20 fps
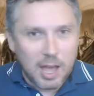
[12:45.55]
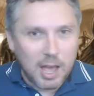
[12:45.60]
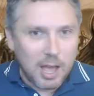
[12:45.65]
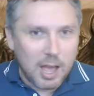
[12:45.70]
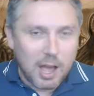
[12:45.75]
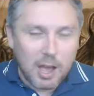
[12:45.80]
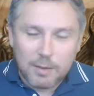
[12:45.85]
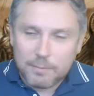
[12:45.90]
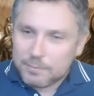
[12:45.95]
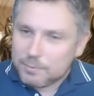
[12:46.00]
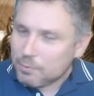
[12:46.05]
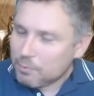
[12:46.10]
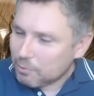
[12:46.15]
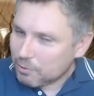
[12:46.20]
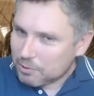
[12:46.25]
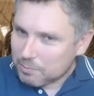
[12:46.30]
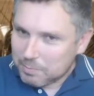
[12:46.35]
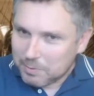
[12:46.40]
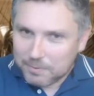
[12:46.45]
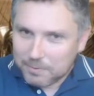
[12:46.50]
uh, I've
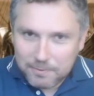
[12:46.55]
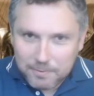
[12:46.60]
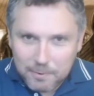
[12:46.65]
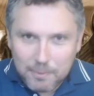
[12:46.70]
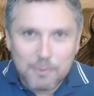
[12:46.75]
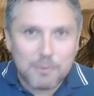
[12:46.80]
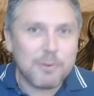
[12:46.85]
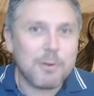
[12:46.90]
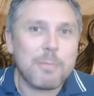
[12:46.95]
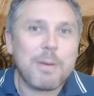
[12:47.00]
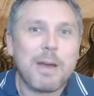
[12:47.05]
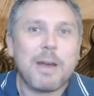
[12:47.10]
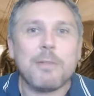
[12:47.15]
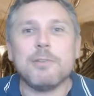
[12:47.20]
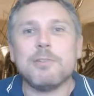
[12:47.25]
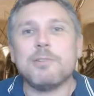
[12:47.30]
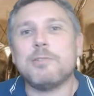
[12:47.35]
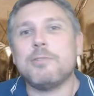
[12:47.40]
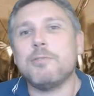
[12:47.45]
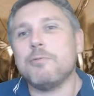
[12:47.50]
talked before
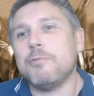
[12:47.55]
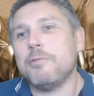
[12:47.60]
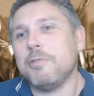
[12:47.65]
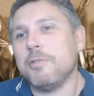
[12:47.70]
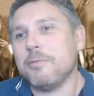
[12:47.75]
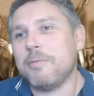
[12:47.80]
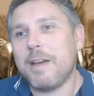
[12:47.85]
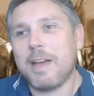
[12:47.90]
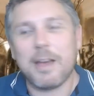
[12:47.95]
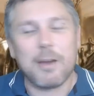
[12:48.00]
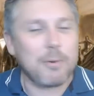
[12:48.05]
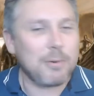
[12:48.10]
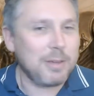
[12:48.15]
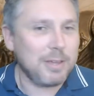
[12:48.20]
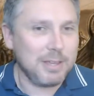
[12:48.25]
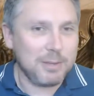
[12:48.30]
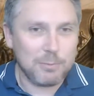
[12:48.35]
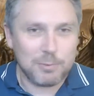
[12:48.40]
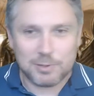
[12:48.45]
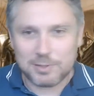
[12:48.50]
about the story of how
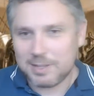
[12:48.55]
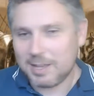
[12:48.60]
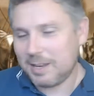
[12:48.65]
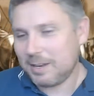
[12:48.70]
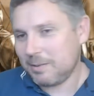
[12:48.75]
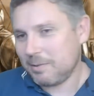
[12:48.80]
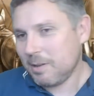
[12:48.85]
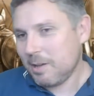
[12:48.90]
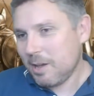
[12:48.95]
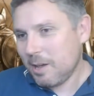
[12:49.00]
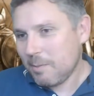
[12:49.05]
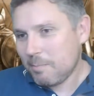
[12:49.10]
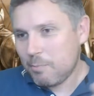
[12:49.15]
he was then